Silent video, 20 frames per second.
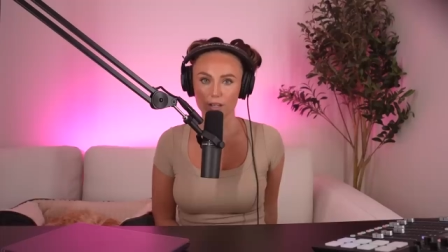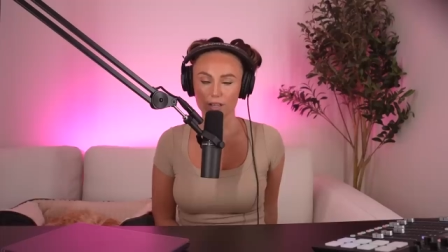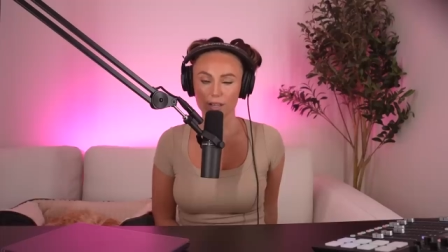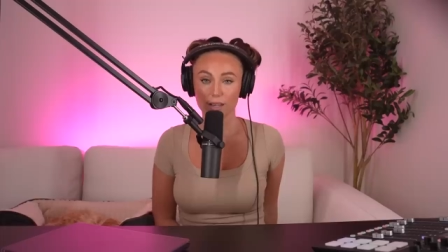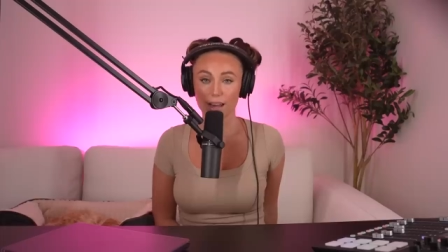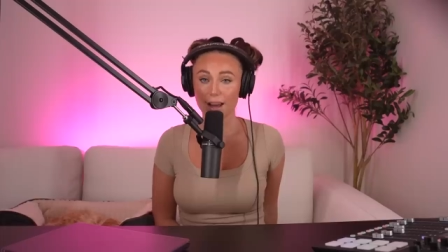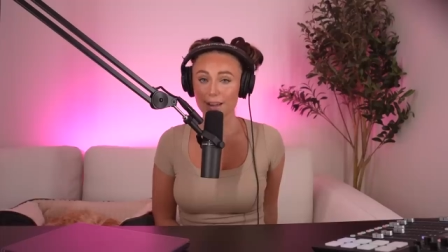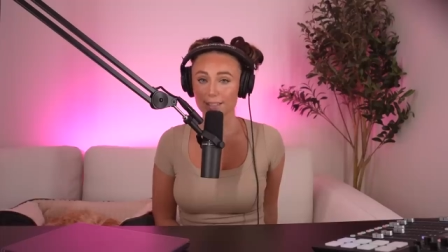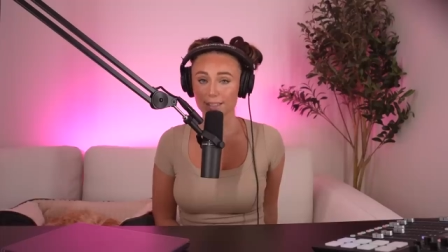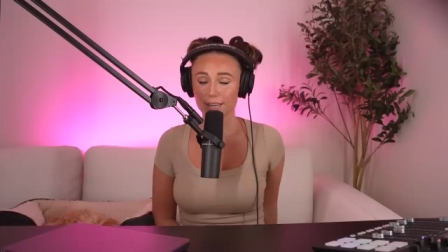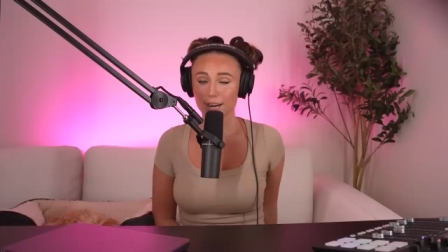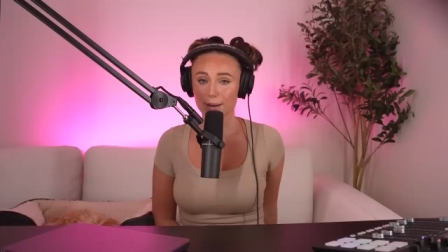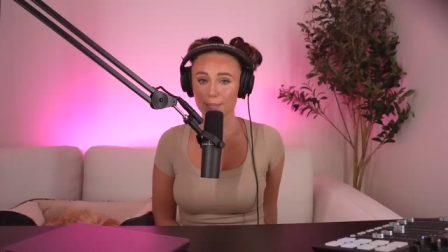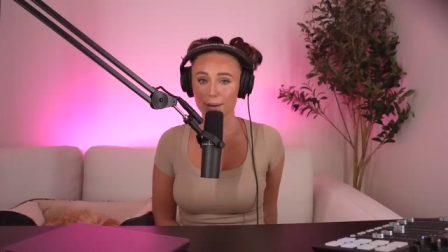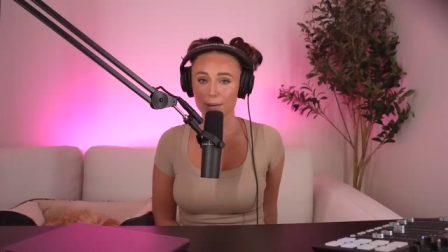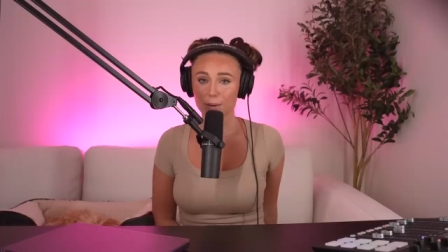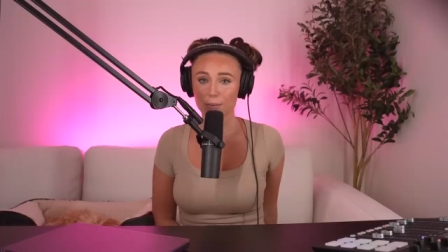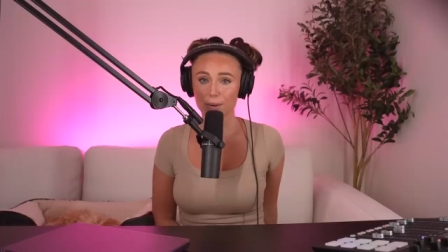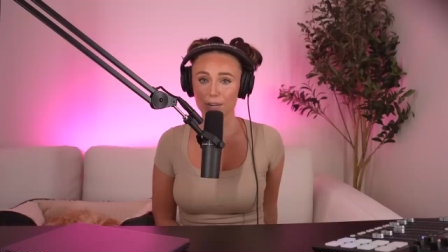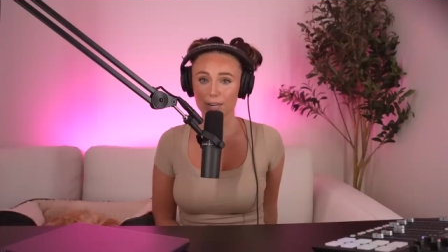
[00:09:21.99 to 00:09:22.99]
The last
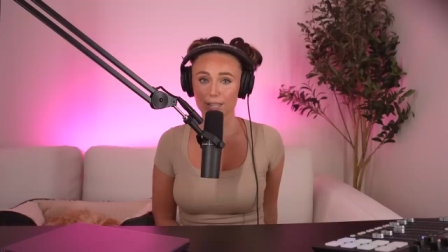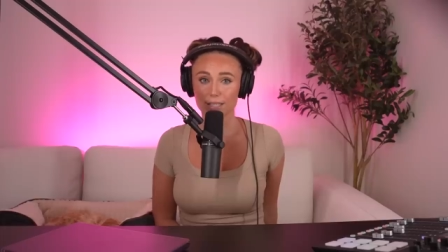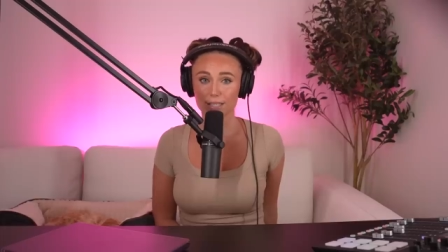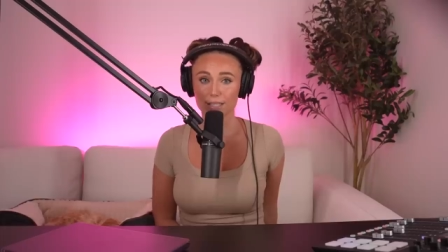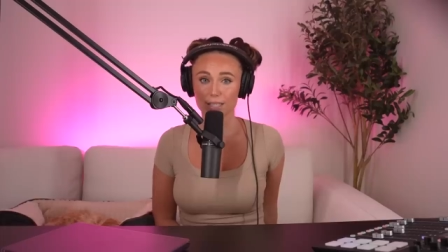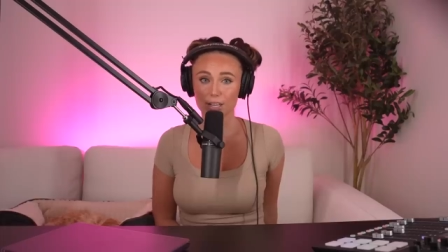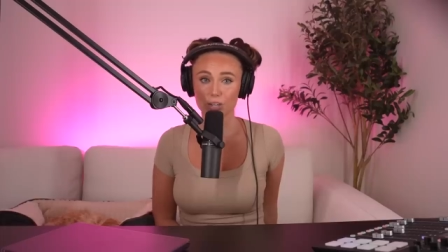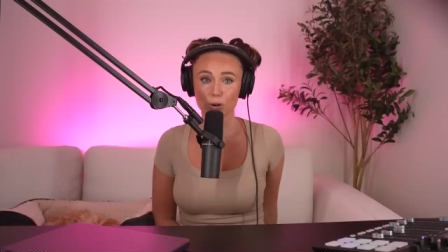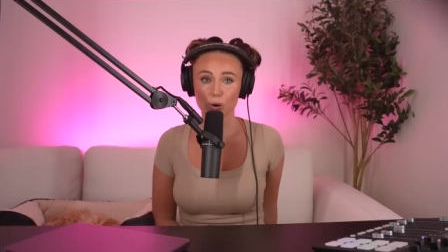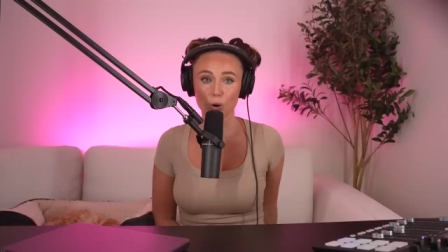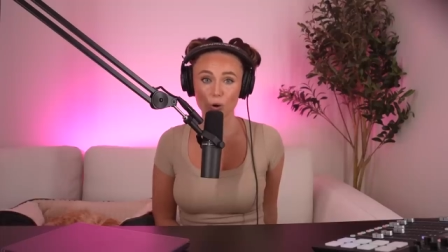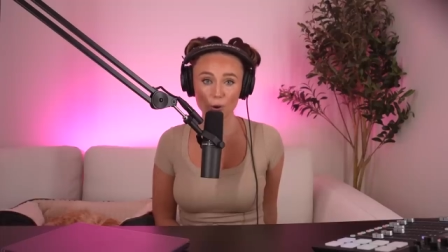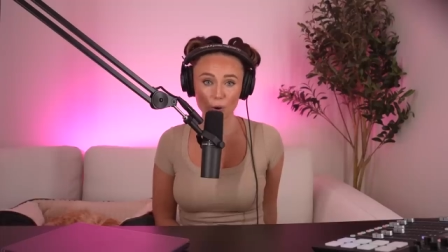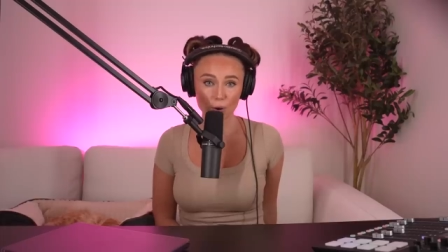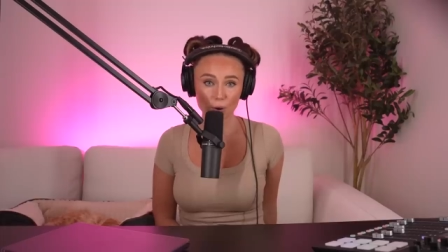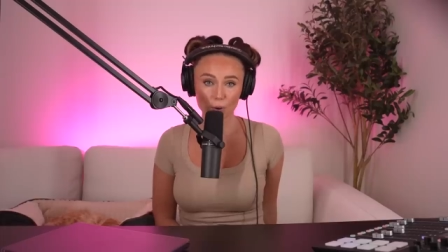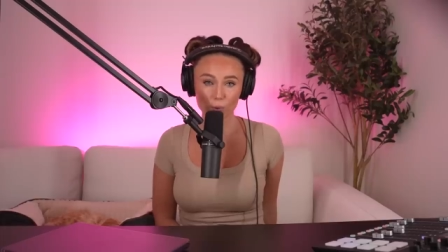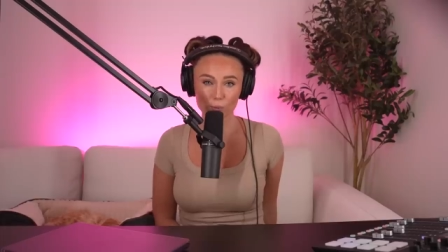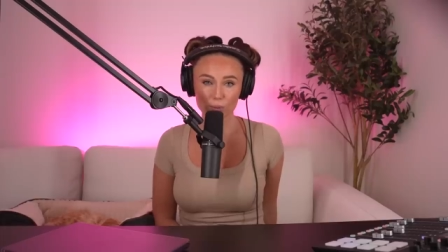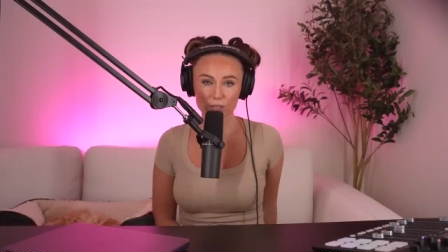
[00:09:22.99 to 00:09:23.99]
time anyone had seen
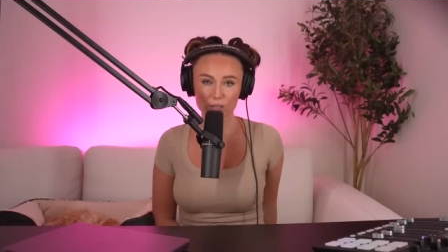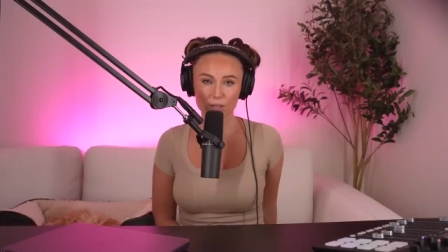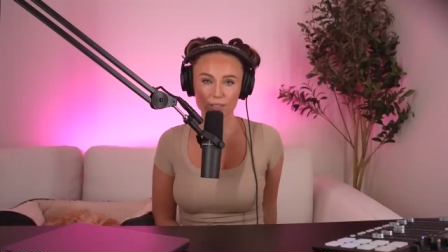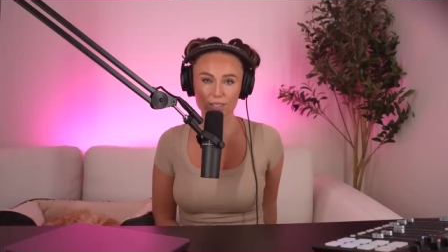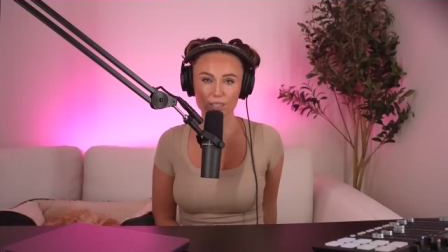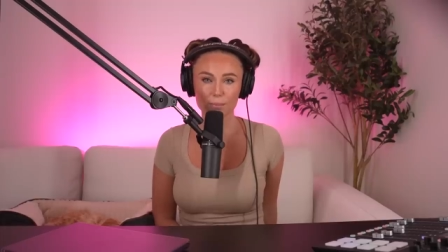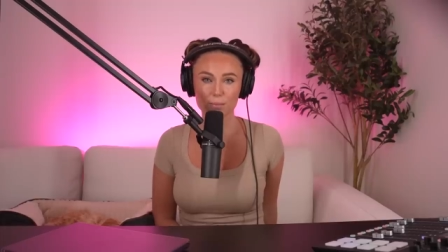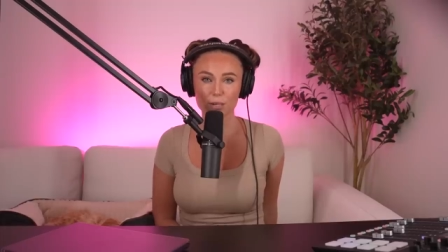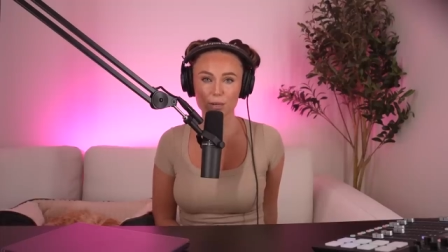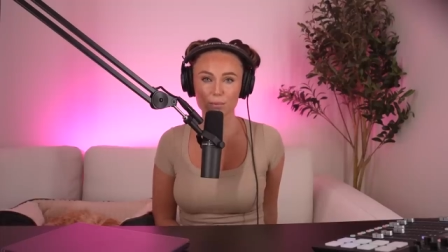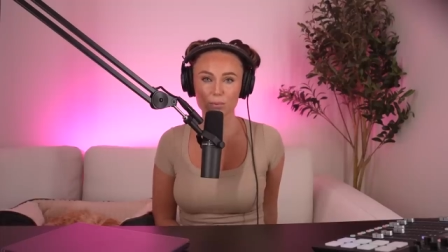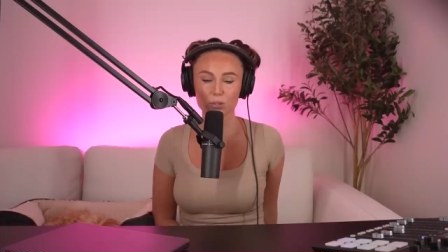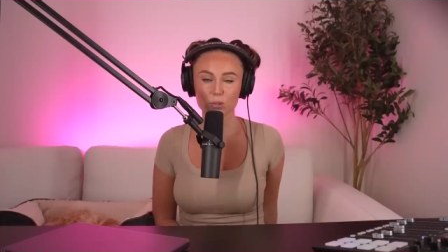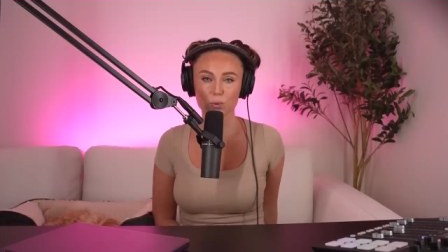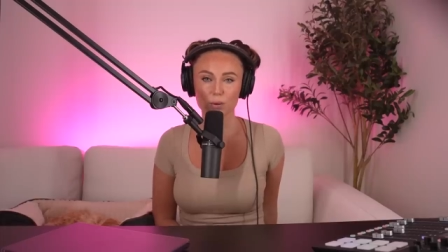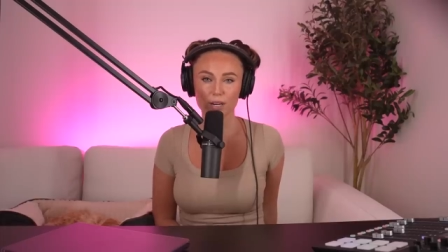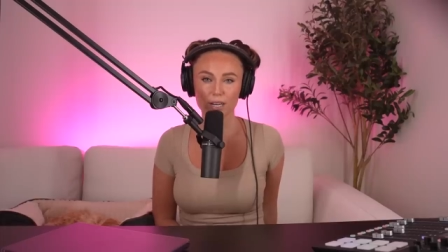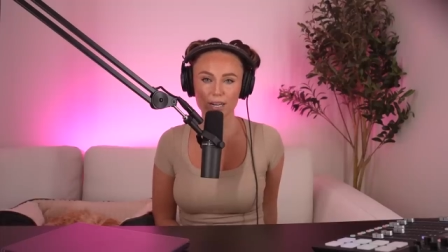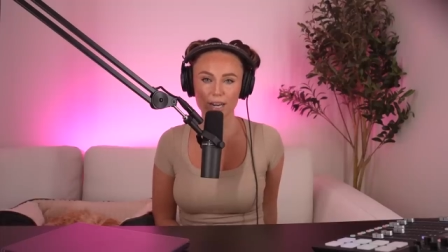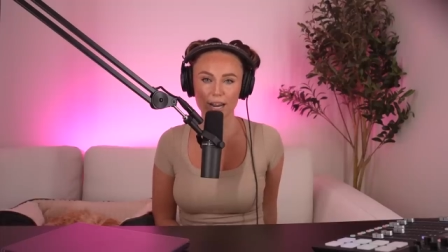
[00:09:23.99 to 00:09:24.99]
her was on September
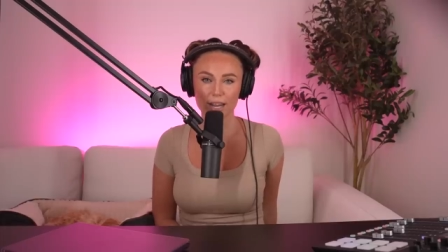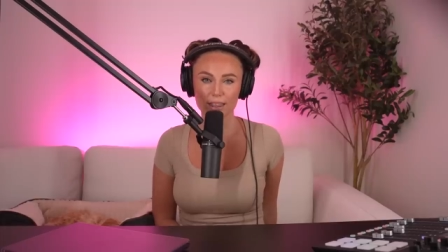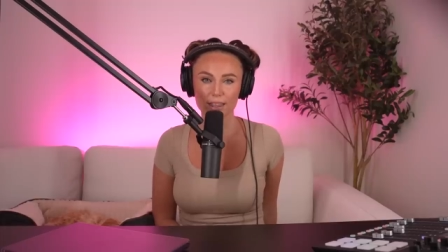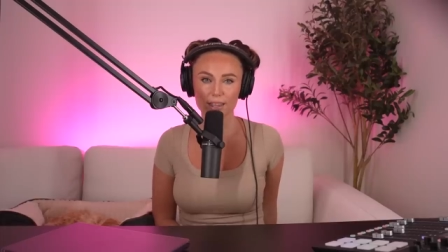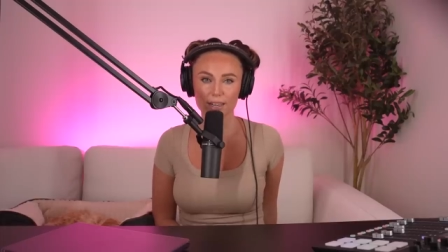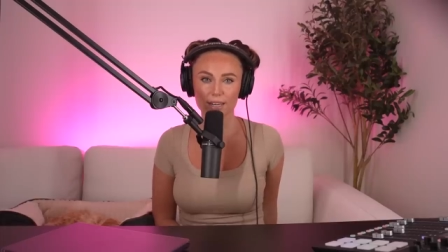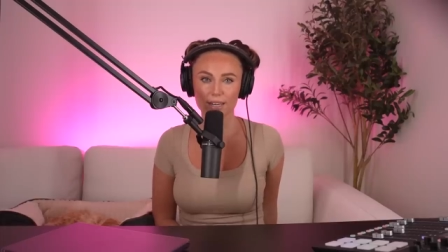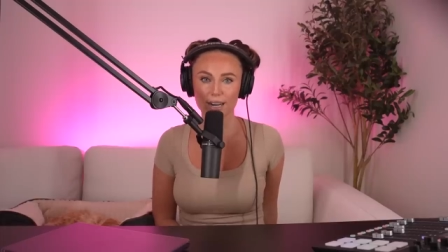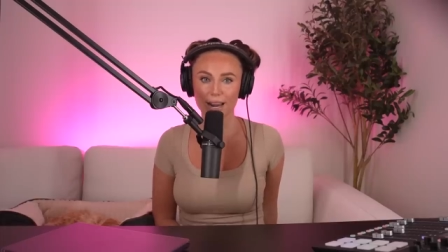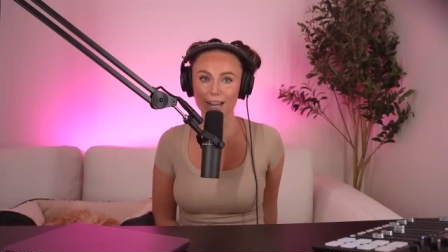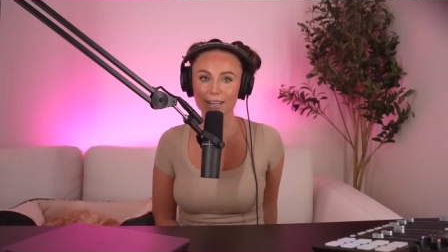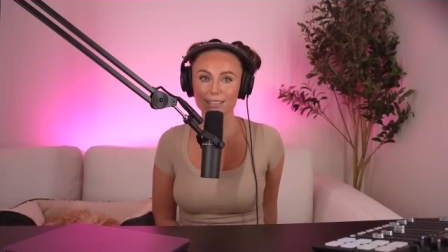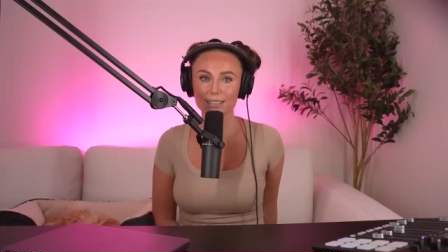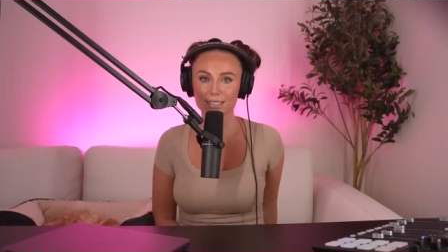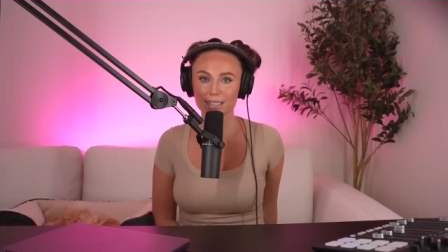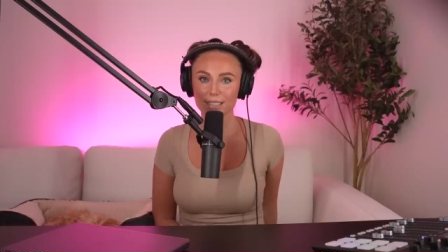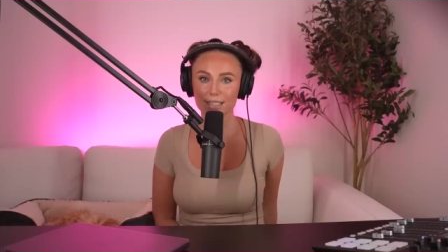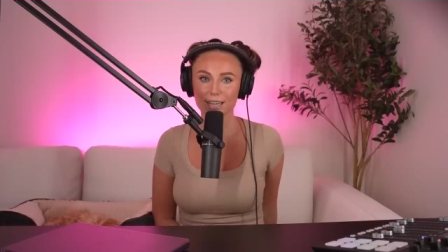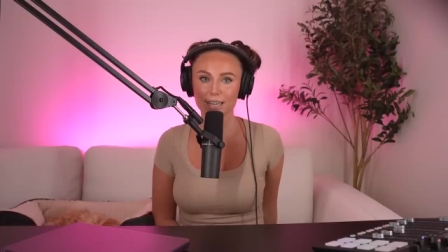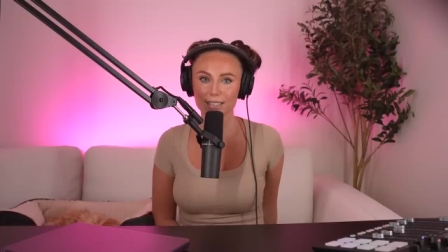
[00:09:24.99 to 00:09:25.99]
29,
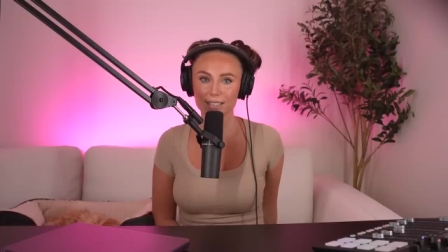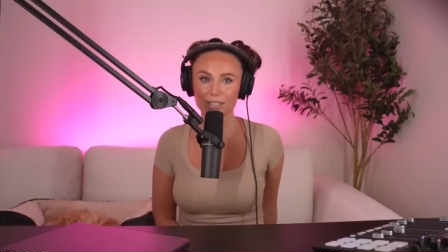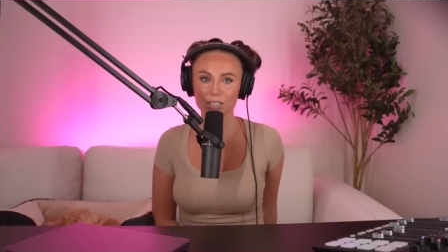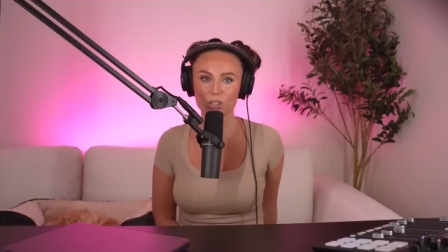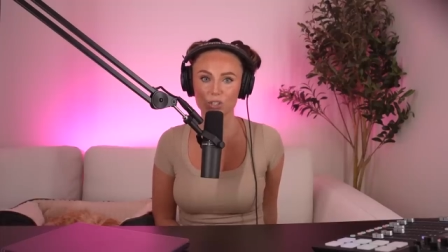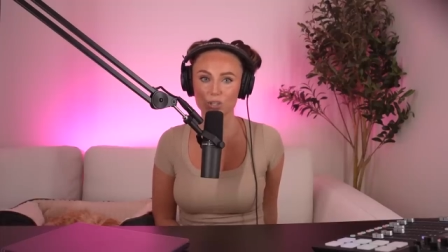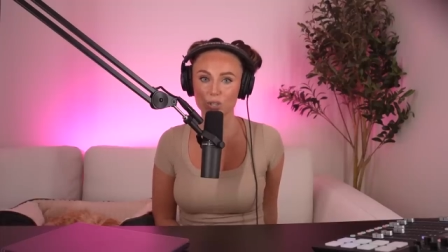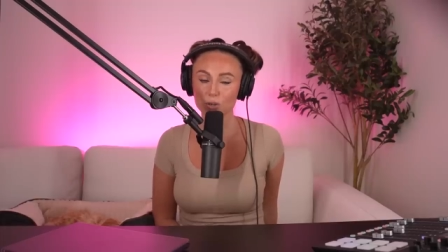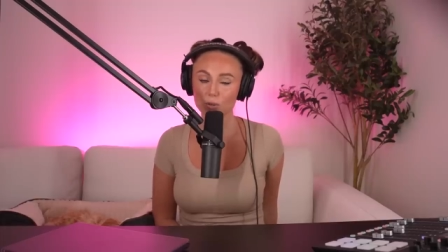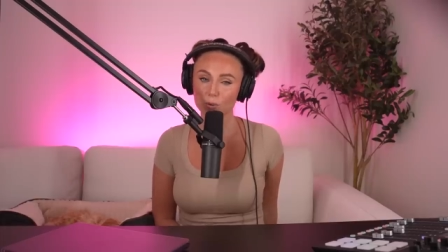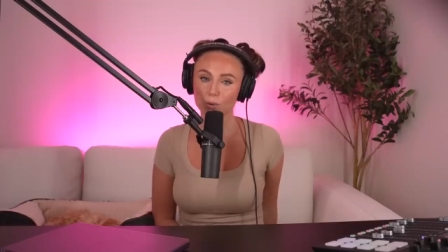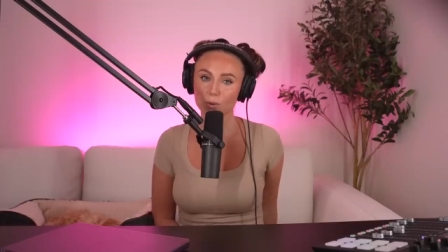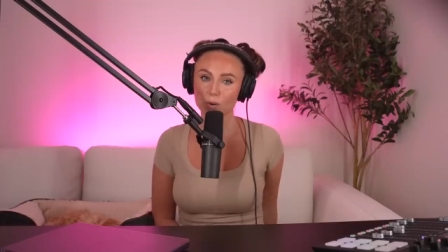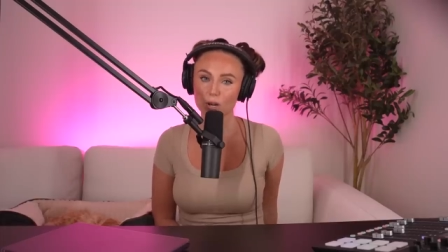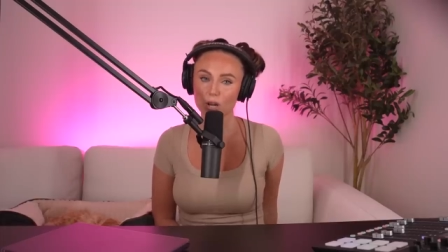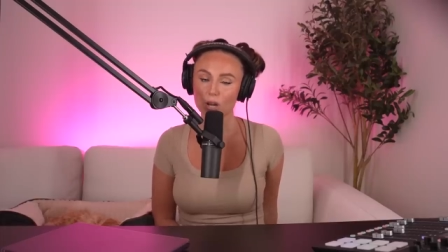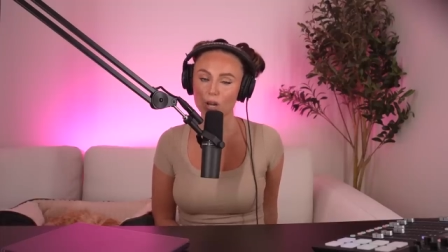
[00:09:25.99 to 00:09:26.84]
1992,